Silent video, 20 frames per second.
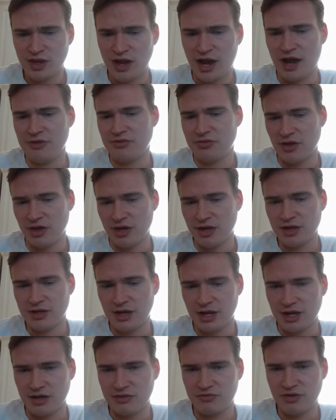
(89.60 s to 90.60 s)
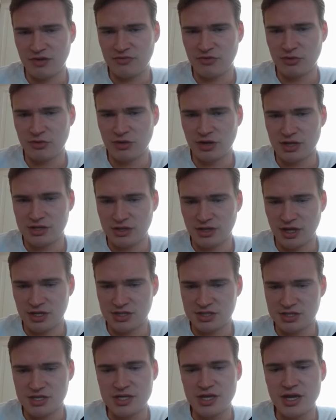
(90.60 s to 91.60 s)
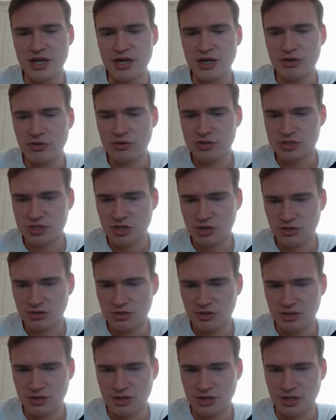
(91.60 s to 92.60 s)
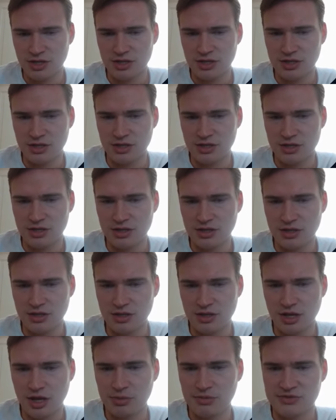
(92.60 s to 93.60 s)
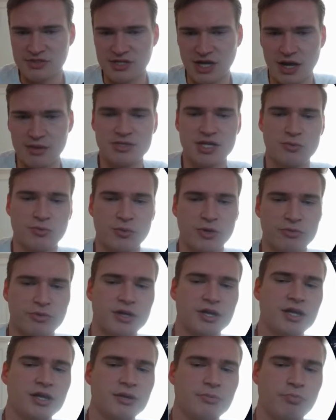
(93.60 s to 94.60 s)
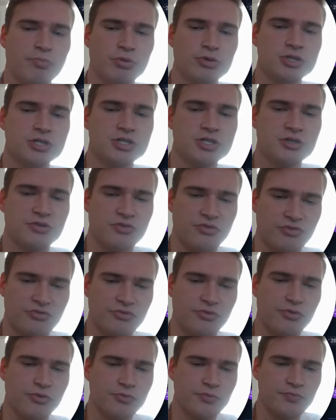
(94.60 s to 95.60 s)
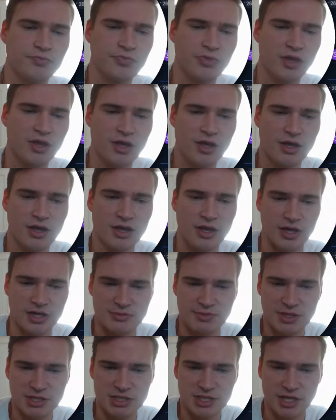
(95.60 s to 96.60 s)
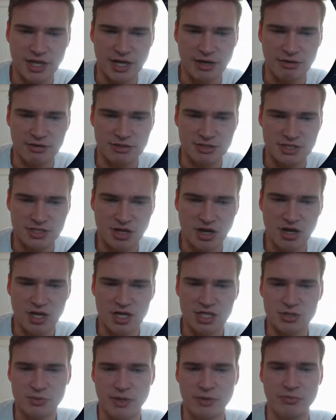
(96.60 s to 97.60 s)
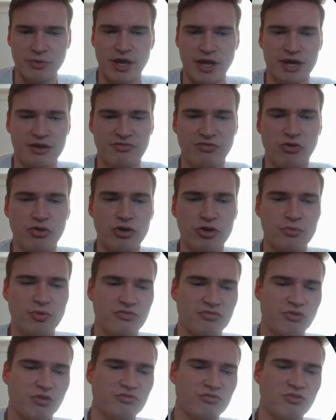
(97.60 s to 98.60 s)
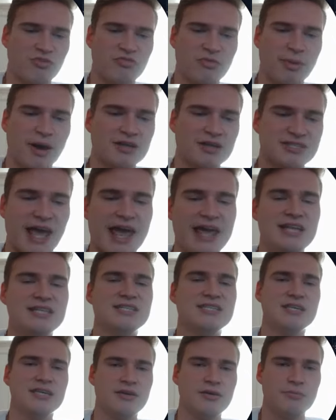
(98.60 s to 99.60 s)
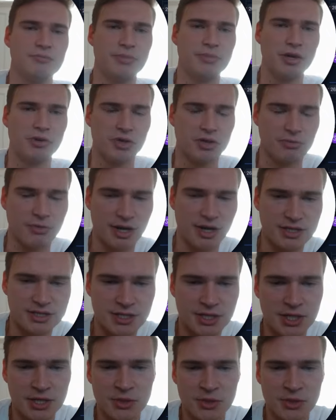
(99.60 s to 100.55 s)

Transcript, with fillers: I think like if you look at the last year or so, the couple of times that we really pushed through, like especially here at the start, we had a volume of about 80 billion, right?